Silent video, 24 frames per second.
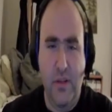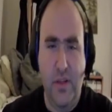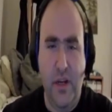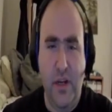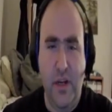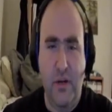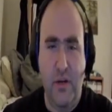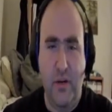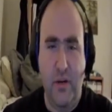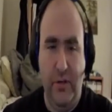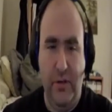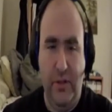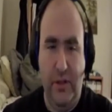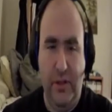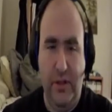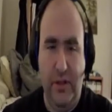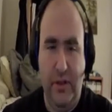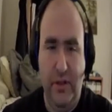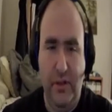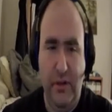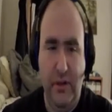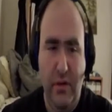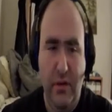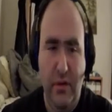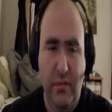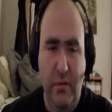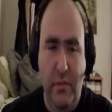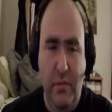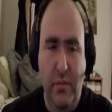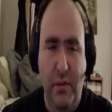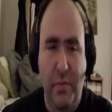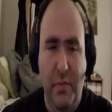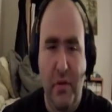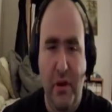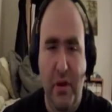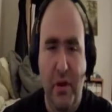And where's Knuckles?
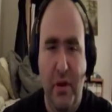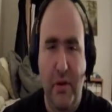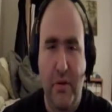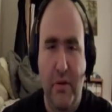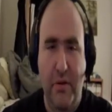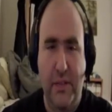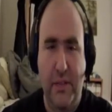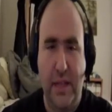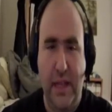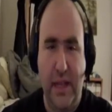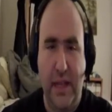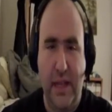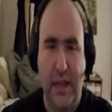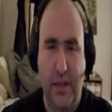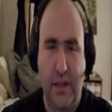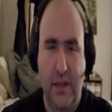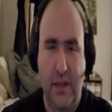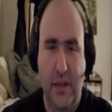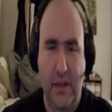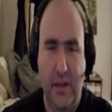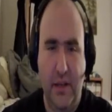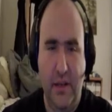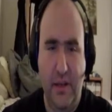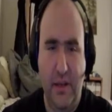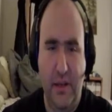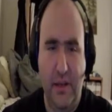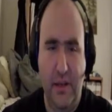Where my boy Knuckles at?